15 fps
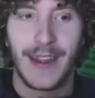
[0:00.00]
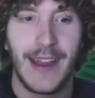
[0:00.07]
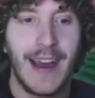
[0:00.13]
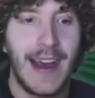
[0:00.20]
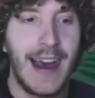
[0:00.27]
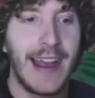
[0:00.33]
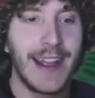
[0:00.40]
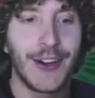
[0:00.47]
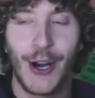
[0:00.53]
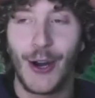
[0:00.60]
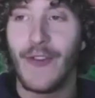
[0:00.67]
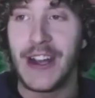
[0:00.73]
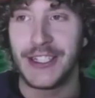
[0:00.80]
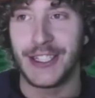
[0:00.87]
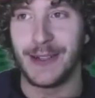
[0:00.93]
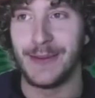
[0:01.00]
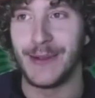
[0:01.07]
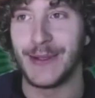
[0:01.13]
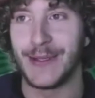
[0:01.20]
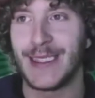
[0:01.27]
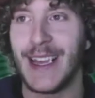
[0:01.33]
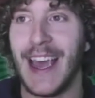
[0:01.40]
I grow
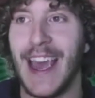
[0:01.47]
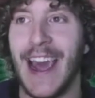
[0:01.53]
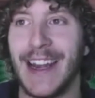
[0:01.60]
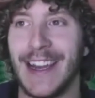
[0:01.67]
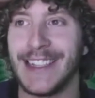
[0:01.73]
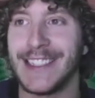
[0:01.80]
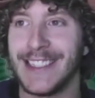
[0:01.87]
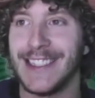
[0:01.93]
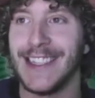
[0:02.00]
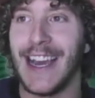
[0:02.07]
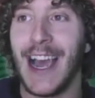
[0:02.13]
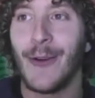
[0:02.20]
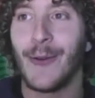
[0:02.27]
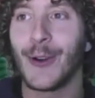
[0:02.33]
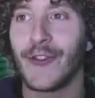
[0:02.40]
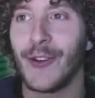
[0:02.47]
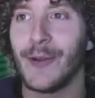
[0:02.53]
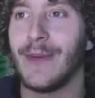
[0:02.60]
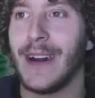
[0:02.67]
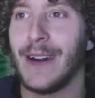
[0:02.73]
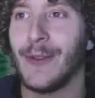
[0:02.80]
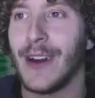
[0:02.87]
vegetables, and I work
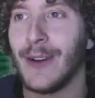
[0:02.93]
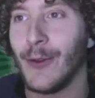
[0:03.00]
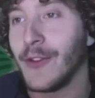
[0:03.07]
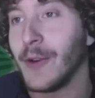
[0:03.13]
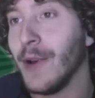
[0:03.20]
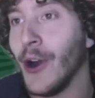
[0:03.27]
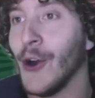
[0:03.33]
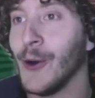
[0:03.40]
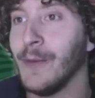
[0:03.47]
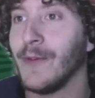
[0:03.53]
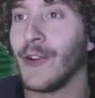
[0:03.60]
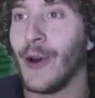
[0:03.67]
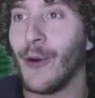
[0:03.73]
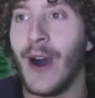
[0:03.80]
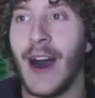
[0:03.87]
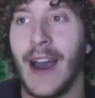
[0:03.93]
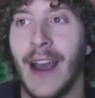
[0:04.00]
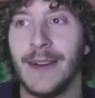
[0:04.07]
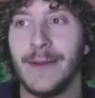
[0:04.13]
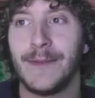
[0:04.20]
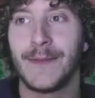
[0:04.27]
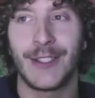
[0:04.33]
from home for a while,
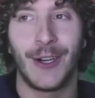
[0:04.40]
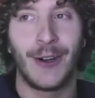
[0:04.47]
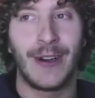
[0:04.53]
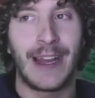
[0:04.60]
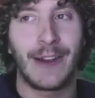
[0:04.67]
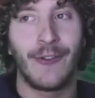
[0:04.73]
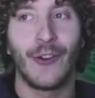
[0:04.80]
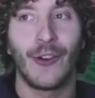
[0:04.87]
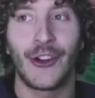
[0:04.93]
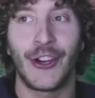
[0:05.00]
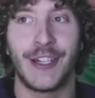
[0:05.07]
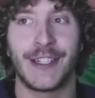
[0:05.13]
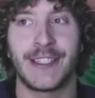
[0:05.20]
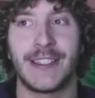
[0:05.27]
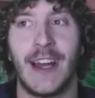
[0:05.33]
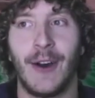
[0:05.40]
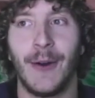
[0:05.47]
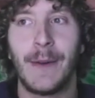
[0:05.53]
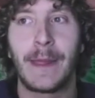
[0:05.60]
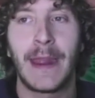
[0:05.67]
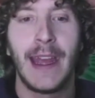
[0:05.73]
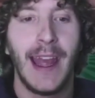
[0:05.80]
so like 4 years now,
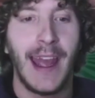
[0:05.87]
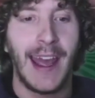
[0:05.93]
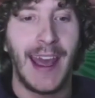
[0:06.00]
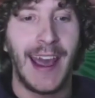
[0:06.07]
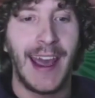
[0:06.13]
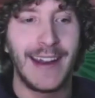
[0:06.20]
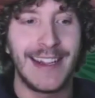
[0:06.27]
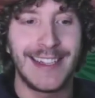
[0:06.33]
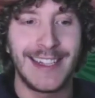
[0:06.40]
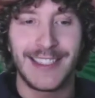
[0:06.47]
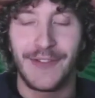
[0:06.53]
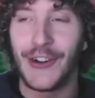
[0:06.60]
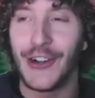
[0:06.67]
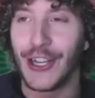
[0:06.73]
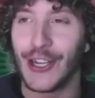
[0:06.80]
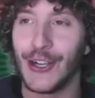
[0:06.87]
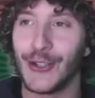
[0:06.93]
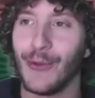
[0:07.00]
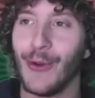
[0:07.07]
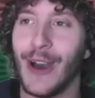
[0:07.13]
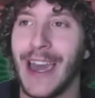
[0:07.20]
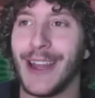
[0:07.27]
and it is a very good
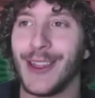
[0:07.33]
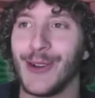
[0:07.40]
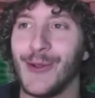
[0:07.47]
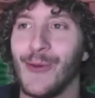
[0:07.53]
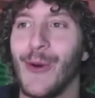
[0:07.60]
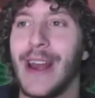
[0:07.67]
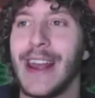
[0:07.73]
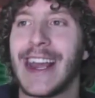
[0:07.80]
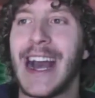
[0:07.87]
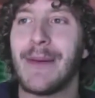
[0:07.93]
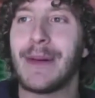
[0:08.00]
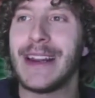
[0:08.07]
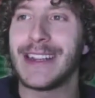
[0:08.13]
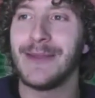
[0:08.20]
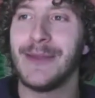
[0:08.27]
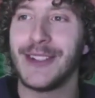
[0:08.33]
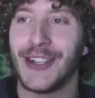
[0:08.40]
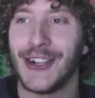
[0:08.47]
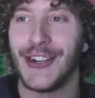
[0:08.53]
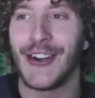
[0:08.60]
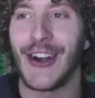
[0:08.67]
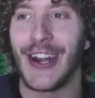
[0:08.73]
way to wake up a little bit
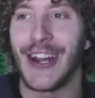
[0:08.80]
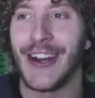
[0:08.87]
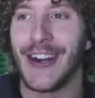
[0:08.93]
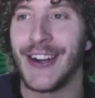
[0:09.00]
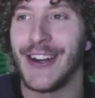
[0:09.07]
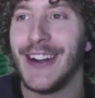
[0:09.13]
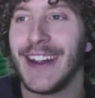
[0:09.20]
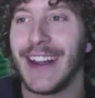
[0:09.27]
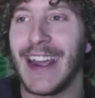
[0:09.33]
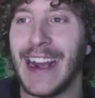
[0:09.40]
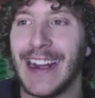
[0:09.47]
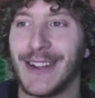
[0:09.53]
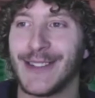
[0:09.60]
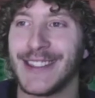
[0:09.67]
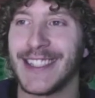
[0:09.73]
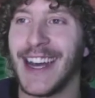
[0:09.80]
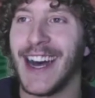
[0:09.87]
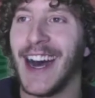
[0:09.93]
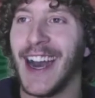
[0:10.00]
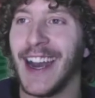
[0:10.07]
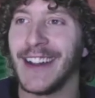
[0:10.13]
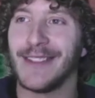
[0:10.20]
earlier, get
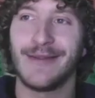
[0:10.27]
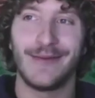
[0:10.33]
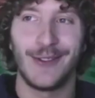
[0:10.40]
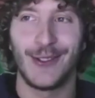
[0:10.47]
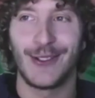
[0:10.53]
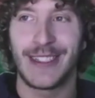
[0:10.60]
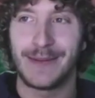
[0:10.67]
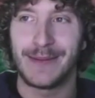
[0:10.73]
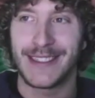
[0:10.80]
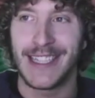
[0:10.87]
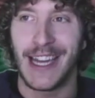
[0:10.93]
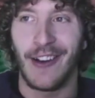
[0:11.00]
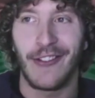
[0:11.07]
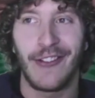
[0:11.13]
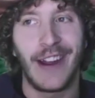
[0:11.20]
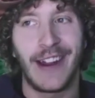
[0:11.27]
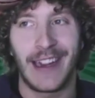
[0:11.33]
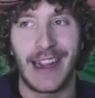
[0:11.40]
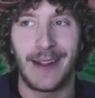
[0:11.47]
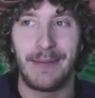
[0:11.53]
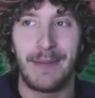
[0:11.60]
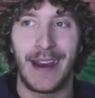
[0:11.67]
outside, do some stuff, and
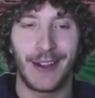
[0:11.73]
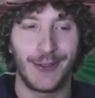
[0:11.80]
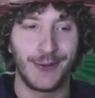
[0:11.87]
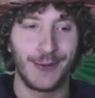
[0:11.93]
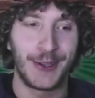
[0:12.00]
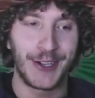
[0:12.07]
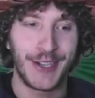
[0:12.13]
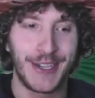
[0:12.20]
get back to work.